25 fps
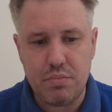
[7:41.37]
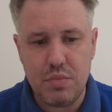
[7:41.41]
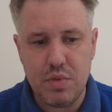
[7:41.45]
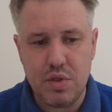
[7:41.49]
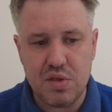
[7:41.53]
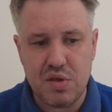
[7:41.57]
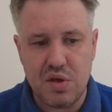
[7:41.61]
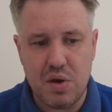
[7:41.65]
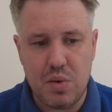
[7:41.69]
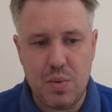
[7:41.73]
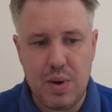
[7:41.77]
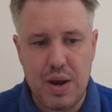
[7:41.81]

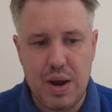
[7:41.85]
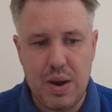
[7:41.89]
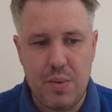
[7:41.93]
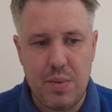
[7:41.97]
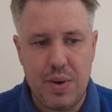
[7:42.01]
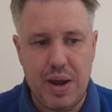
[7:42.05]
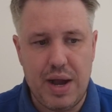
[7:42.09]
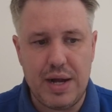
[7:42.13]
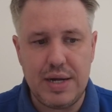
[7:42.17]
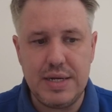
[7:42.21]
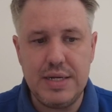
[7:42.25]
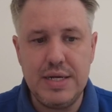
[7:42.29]
So where are
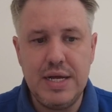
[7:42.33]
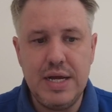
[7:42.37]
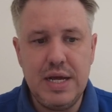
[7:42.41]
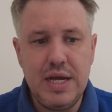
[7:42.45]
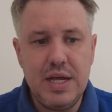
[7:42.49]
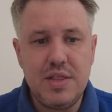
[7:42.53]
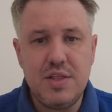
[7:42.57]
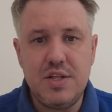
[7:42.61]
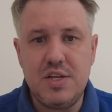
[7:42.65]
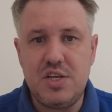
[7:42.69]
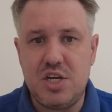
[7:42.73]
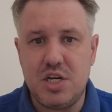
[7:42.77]
we at?
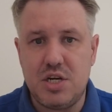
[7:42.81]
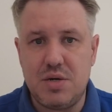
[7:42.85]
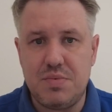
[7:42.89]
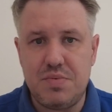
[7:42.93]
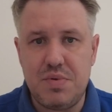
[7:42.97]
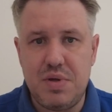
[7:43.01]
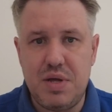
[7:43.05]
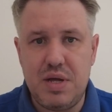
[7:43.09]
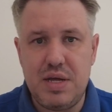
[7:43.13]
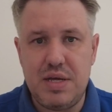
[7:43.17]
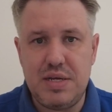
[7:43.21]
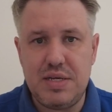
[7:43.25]
The
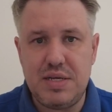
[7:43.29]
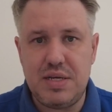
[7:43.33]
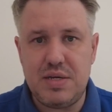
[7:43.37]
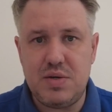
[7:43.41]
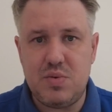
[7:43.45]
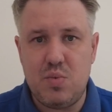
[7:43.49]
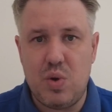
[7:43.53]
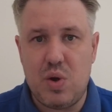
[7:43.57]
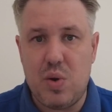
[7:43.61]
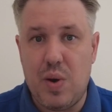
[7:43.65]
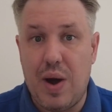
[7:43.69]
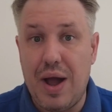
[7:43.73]
job
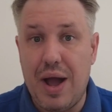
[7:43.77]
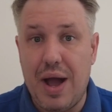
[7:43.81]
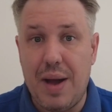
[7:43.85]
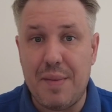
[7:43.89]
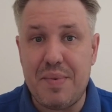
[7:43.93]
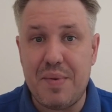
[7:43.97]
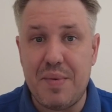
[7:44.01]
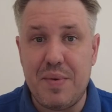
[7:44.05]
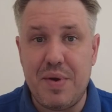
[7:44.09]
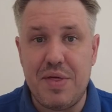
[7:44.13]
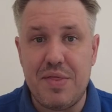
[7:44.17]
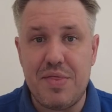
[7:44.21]
we're quite
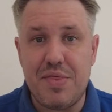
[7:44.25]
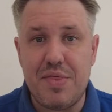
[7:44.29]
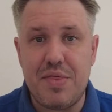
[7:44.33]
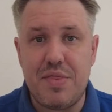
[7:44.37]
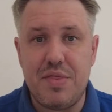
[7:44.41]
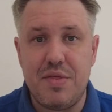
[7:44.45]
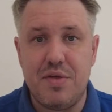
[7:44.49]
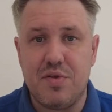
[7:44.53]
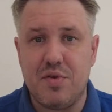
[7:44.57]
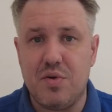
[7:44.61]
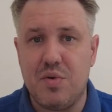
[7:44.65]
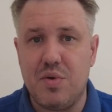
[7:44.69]
happy with.
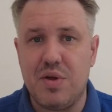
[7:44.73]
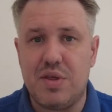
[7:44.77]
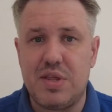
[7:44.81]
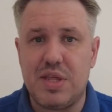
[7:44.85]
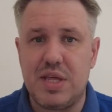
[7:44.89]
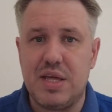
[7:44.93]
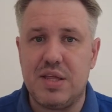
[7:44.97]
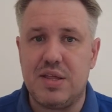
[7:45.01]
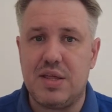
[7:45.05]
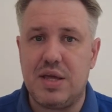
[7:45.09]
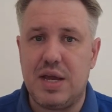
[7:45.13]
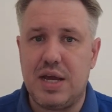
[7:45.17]
There's always
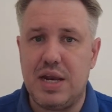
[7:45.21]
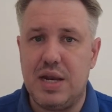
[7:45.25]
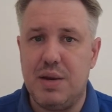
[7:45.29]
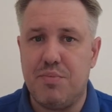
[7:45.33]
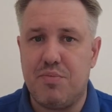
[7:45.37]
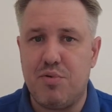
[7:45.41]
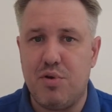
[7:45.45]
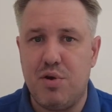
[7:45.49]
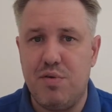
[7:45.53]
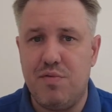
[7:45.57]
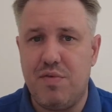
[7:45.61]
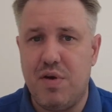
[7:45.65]
things that you can
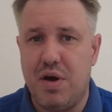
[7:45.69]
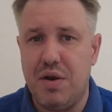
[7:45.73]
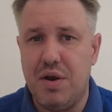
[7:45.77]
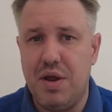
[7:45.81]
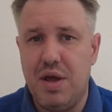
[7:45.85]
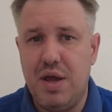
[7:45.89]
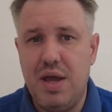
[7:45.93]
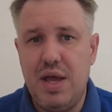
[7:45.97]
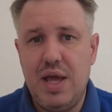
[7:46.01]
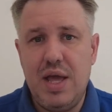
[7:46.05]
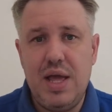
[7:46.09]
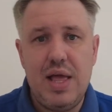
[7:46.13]
improve on.
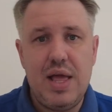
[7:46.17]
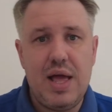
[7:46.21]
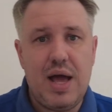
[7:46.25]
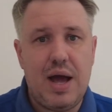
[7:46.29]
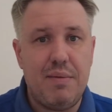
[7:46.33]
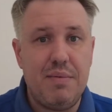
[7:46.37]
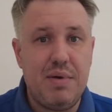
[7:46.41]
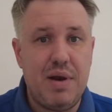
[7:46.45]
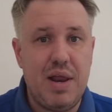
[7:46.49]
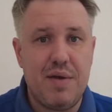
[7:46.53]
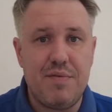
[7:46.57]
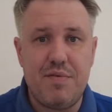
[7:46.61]

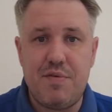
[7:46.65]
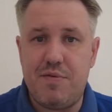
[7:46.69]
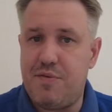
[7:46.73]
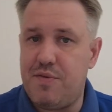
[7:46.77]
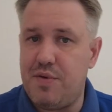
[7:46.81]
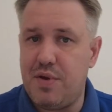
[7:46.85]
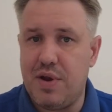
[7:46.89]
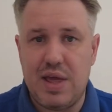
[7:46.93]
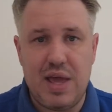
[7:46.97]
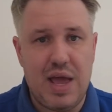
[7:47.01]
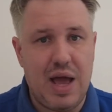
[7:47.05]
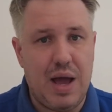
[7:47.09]
I'm never
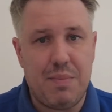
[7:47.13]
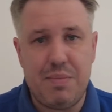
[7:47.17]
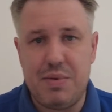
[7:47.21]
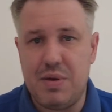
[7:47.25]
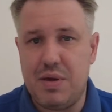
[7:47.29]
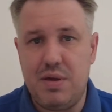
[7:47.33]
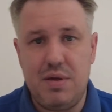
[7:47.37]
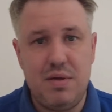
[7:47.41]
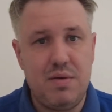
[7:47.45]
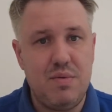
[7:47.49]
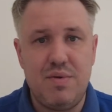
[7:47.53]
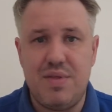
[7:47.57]
fully
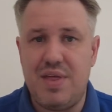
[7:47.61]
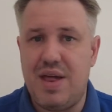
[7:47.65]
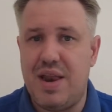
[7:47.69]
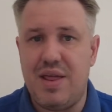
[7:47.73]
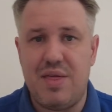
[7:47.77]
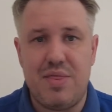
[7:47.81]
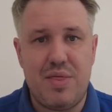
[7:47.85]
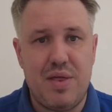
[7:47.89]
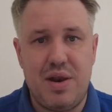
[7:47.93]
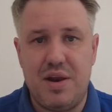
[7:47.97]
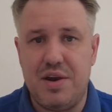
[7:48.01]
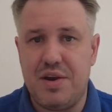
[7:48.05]
happy with
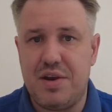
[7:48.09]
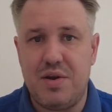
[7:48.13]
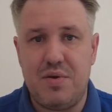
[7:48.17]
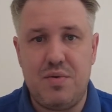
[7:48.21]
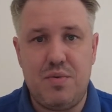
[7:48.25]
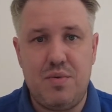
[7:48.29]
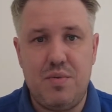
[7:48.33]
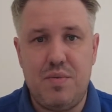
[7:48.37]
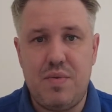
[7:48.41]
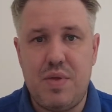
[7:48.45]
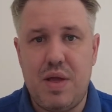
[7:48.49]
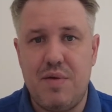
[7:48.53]
anything I do.
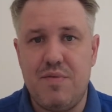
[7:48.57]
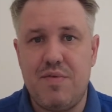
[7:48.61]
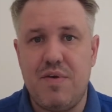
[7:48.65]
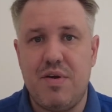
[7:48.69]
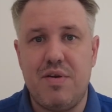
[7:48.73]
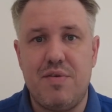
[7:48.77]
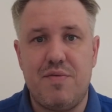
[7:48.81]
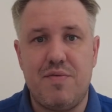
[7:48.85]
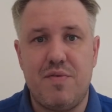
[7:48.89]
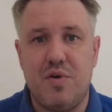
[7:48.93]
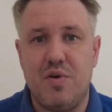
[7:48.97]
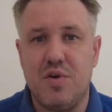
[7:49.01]
I'm
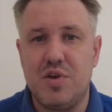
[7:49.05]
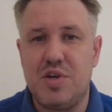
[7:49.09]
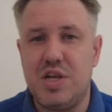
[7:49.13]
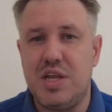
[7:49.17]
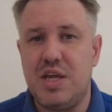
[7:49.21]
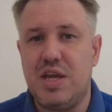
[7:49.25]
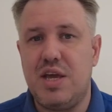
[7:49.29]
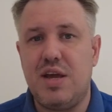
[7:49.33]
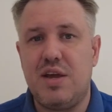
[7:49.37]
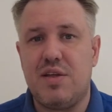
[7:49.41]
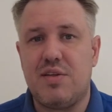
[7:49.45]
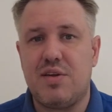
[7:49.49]
very fortunate
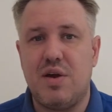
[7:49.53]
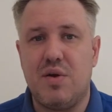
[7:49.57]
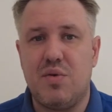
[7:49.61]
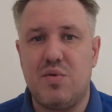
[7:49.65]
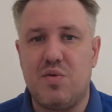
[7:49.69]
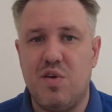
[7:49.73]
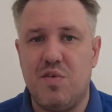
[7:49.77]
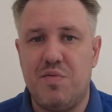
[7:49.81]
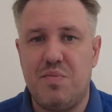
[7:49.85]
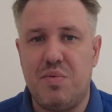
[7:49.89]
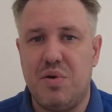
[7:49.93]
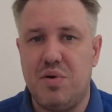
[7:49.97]
years ago
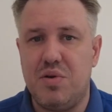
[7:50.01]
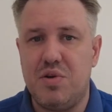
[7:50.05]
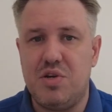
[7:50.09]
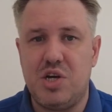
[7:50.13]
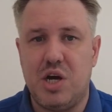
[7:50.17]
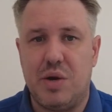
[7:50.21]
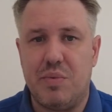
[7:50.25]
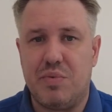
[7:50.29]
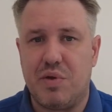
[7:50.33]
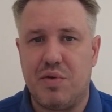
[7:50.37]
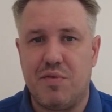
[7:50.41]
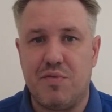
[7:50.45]
to have put
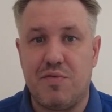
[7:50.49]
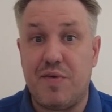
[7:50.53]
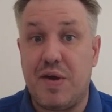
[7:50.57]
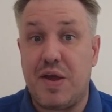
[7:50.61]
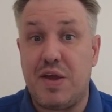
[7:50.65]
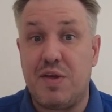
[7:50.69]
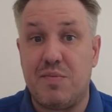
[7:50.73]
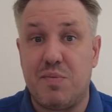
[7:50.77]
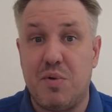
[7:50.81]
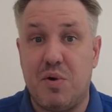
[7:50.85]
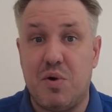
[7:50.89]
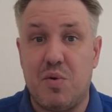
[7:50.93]
jobs on
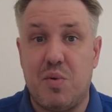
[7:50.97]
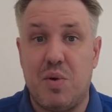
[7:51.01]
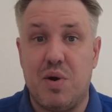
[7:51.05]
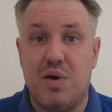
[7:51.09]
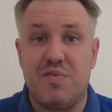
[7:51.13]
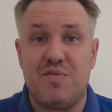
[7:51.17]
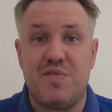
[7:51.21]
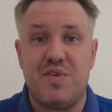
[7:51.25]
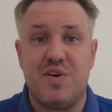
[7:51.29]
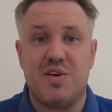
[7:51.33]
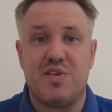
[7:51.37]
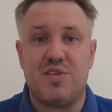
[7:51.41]
Facebook when I
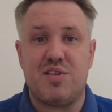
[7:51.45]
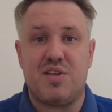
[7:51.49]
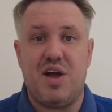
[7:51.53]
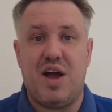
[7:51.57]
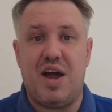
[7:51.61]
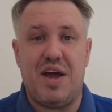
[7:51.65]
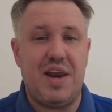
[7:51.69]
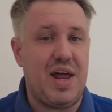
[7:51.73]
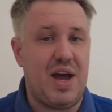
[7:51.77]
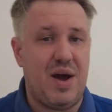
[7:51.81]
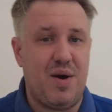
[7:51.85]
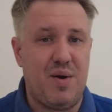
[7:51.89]
first
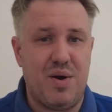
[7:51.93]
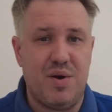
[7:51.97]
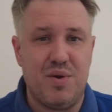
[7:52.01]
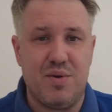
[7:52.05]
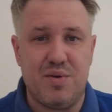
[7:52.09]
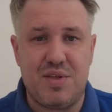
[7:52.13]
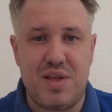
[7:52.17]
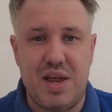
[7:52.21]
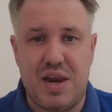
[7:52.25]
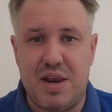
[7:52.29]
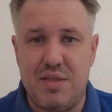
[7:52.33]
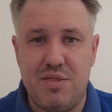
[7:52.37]
started out and I
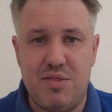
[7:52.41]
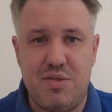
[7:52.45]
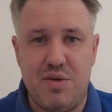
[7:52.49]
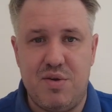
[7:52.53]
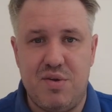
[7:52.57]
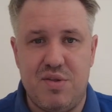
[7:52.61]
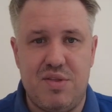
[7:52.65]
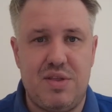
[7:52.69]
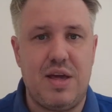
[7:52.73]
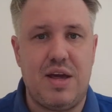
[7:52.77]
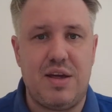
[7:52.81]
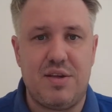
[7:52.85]
was dead
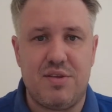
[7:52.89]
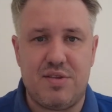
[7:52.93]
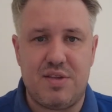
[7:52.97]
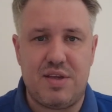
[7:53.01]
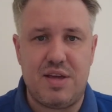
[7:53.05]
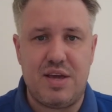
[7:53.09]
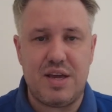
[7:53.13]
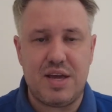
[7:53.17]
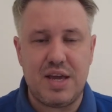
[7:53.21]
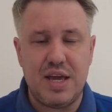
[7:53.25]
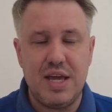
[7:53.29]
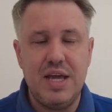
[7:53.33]

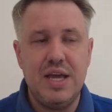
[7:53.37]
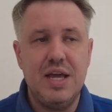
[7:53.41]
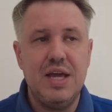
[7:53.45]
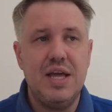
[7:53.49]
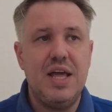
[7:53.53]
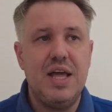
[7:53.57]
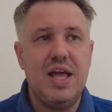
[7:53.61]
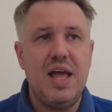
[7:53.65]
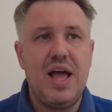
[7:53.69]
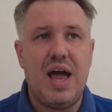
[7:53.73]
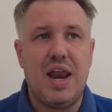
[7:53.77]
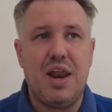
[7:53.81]
enthusiastic,
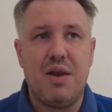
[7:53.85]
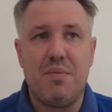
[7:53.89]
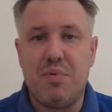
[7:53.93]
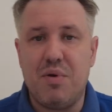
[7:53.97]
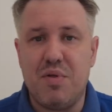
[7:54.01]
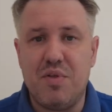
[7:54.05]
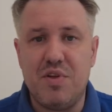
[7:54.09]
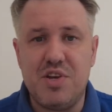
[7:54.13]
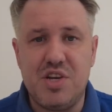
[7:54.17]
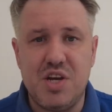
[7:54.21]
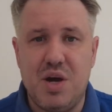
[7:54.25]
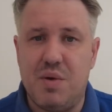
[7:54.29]
and I'd
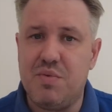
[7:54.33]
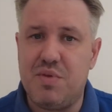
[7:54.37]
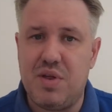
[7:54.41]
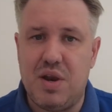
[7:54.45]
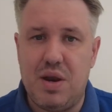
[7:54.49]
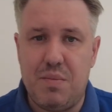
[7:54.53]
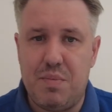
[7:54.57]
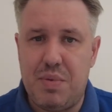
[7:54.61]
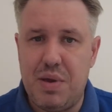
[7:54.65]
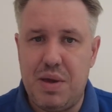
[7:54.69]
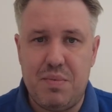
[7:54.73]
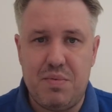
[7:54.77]
put the jobs on
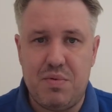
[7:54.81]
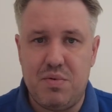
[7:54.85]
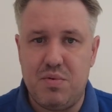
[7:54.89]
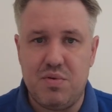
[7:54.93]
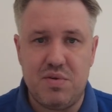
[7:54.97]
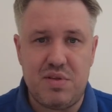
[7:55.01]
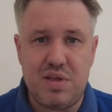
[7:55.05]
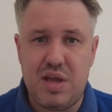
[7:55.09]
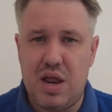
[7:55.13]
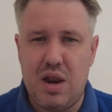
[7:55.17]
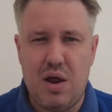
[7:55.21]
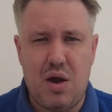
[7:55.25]
and people
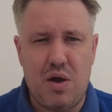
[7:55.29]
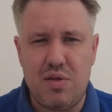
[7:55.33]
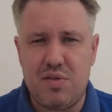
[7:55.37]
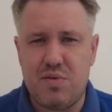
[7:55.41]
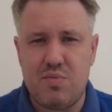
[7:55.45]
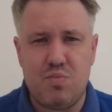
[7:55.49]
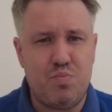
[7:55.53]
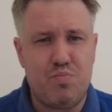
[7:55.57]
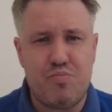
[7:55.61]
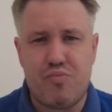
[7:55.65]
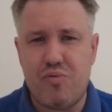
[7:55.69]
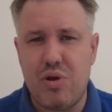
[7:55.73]
would say, oh, it's
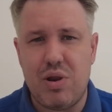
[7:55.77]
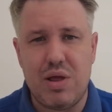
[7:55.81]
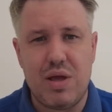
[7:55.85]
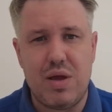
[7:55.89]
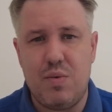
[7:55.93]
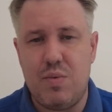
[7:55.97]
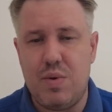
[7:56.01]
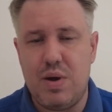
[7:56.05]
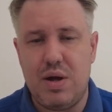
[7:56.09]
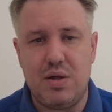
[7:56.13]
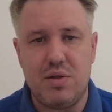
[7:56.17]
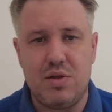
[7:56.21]

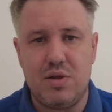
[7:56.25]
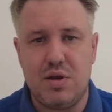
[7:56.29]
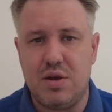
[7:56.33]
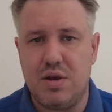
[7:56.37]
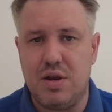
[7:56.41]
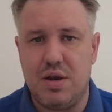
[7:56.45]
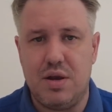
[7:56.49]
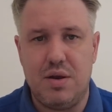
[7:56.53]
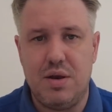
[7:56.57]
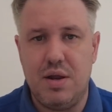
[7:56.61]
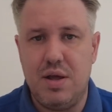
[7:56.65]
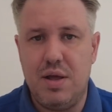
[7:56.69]
brilliant, well done,
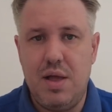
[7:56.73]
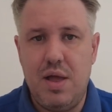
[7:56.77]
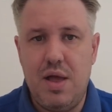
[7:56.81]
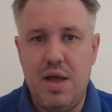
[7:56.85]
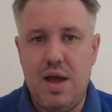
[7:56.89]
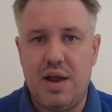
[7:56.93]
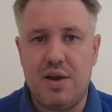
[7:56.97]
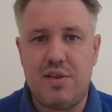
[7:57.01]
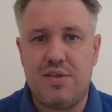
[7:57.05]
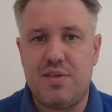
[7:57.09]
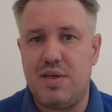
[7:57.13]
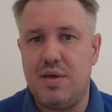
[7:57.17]
and
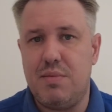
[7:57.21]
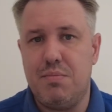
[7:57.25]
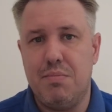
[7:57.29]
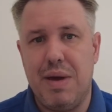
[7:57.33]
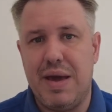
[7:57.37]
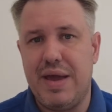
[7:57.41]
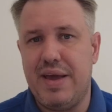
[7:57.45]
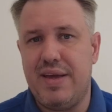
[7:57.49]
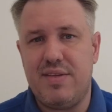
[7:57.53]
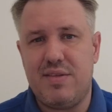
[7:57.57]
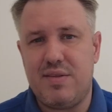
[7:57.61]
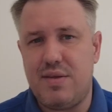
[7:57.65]
I'd see
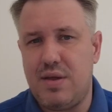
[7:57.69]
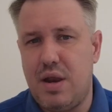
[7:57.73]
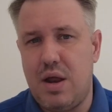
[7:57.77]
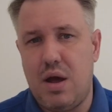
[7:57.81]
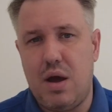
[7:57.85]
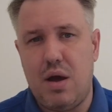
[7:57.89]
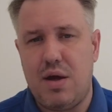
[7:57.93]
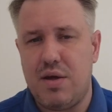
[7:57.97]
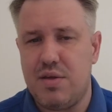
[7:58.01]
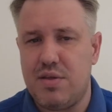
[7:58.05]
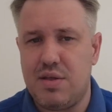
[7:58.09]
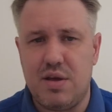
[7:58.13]
mates and
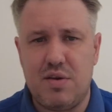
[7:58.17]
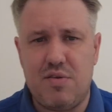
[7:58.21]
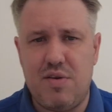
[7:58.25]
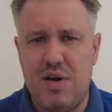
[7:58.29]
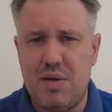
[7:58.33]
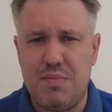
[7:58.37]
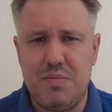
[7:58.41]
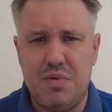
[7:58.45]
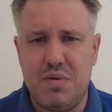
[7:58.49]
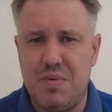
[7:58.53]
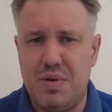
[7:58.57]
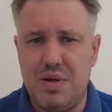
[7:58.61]
oh, it's
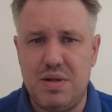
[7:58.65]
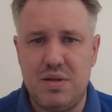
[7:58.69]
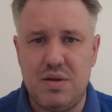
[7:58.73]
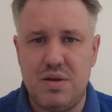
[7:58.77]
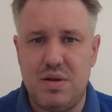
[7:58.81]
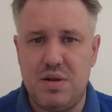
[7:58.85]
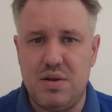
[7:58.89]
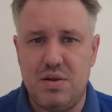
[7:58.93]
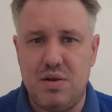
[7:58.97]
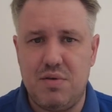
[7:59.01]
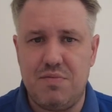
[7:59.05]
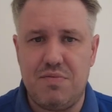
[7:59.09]
incredible, well
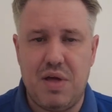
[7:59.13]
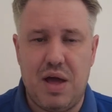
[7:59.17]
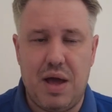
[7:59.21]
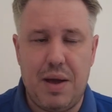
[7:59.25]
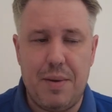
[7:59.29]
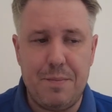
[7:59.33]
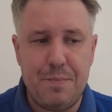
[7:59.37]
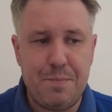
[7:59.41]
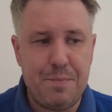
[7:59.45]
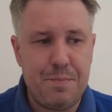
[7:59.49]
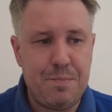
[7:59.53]
done, I love that.